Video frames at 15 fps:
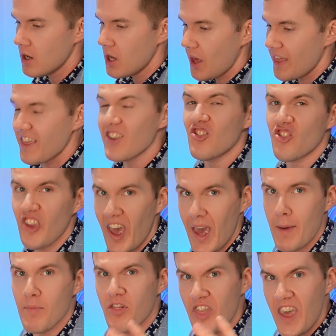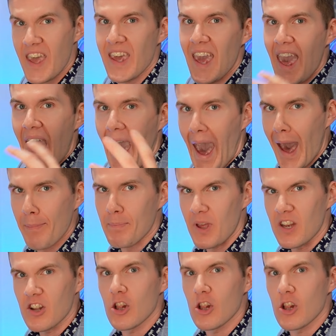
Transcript: the same thing happened.